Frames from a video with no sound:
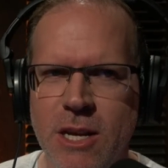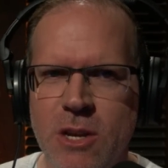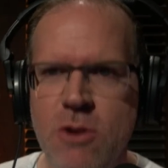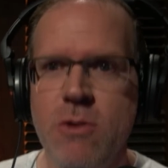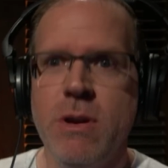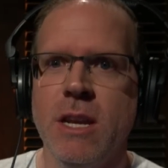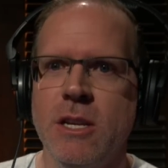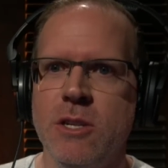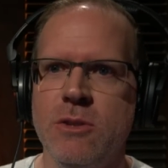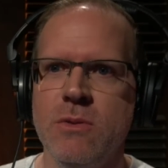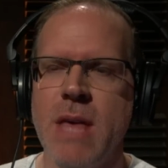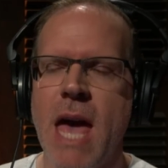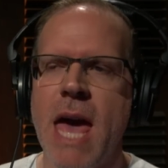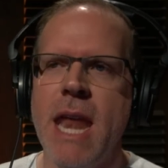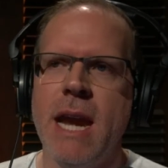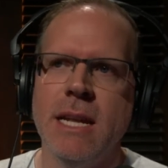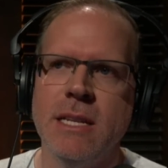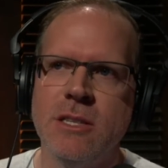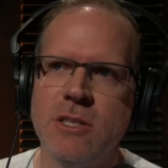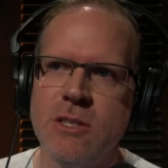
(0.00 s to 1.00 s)
You can do
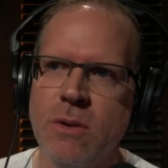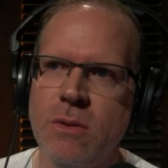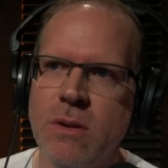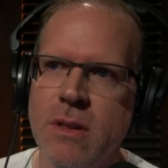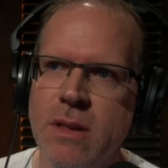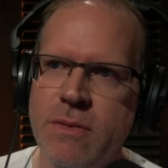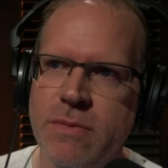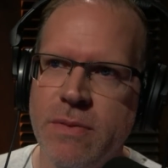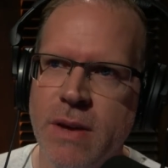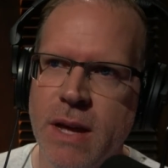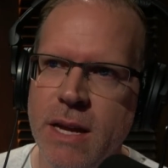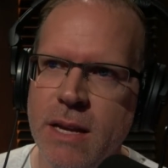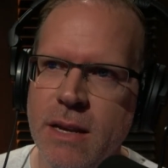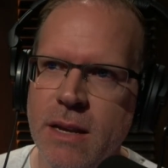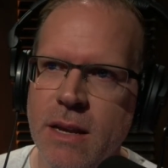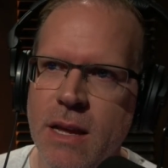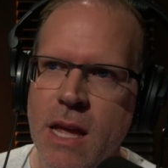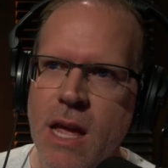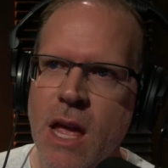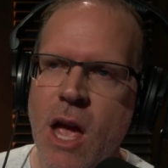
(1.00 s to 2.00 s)
that and it's totally
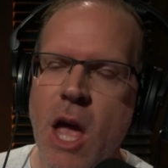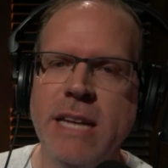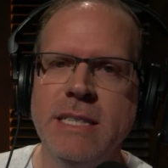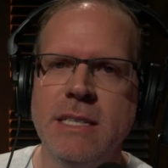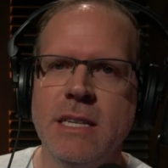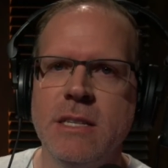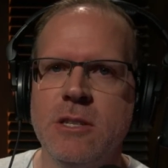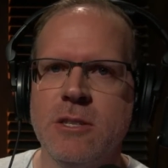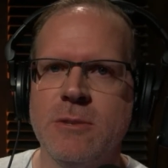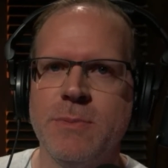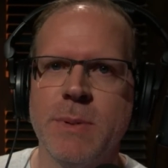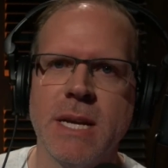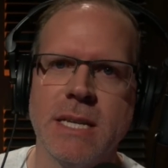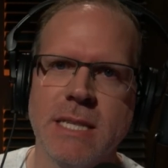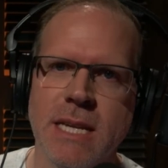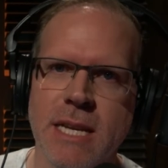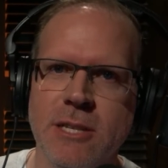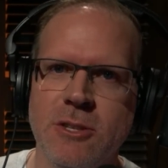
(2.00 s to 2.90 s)
fine. Is it just because it